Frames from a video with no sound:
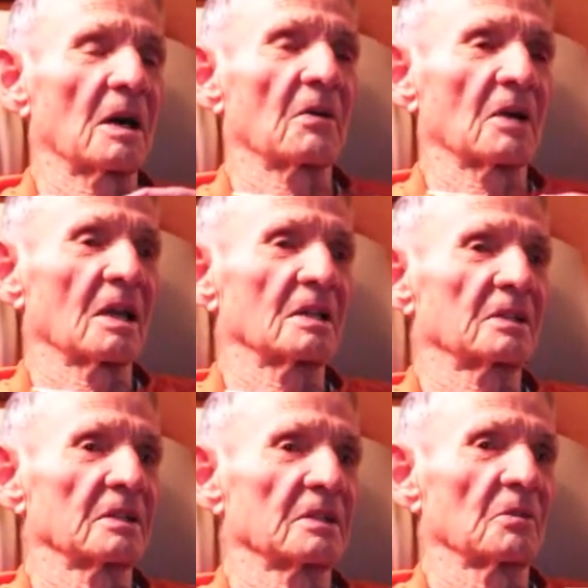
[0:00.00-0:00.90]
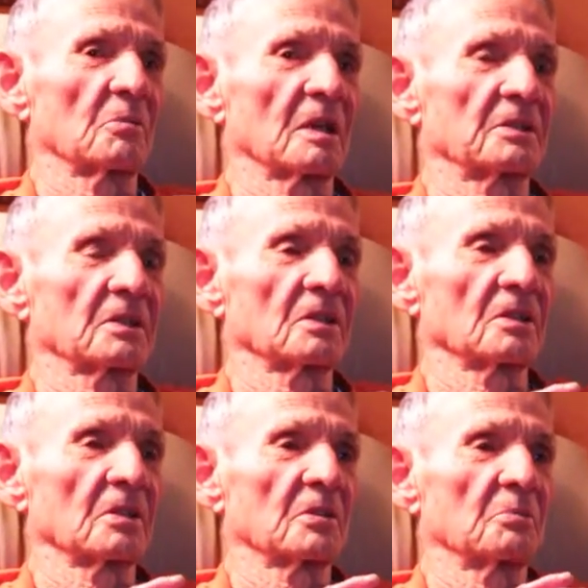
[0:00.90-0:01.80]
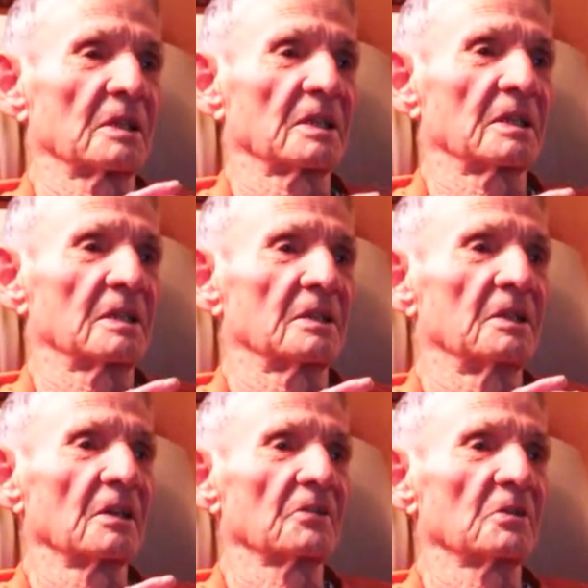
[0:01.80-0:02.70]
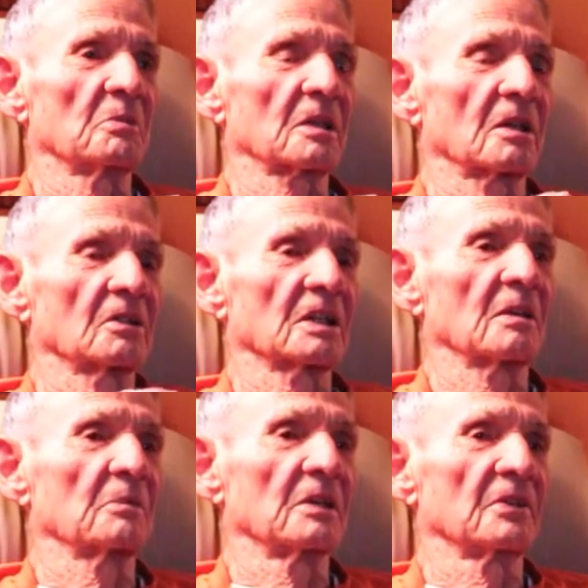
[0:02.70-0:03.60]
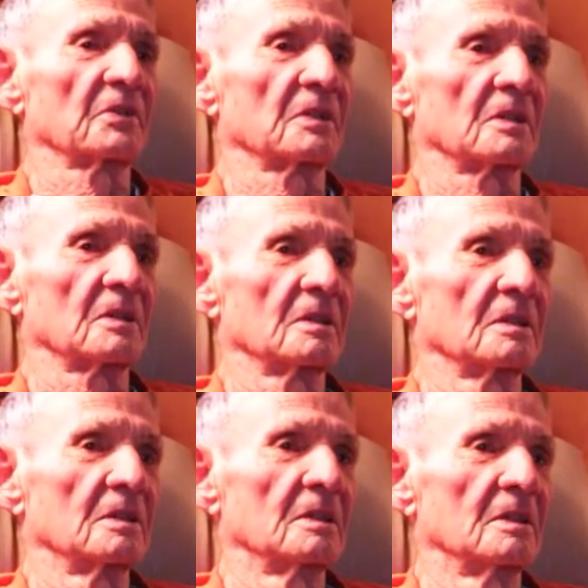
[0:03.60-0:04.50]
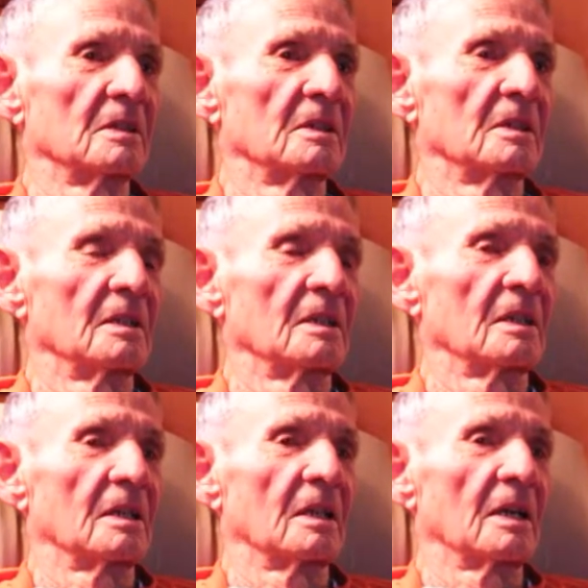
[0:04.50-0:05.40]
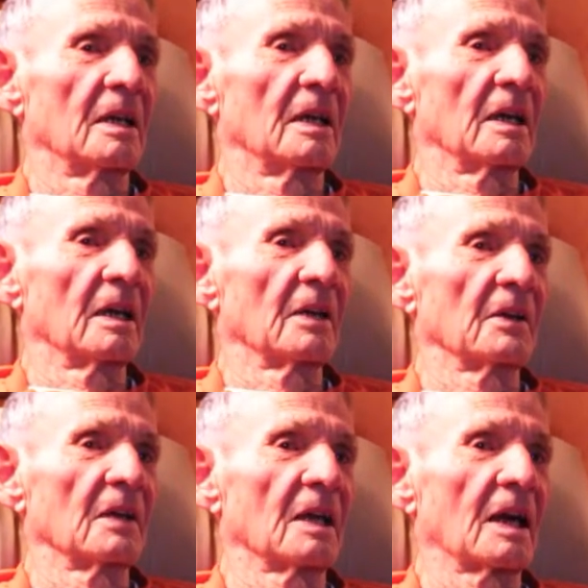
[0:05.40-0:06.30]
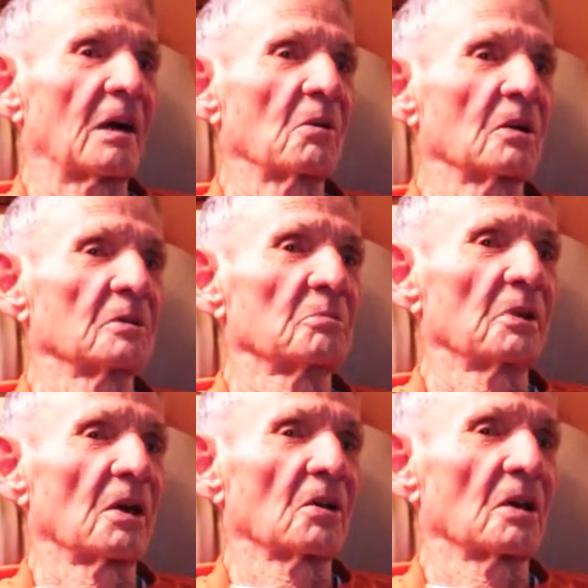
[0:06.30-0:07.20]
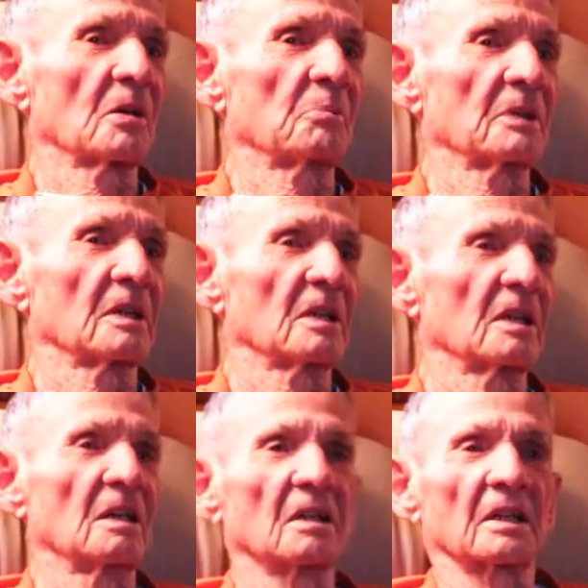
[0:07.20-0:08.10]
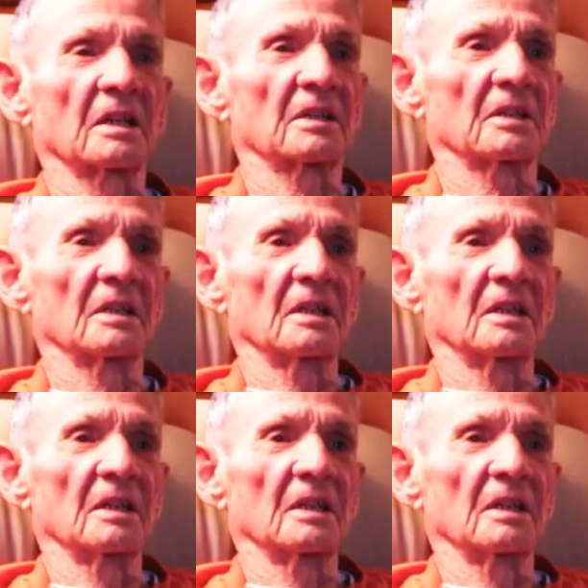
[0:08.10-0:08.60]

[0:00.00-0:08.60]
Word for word: my relationship with my children has been different because I'm different. Mm -hmm. And I wasn't brought up in a huggy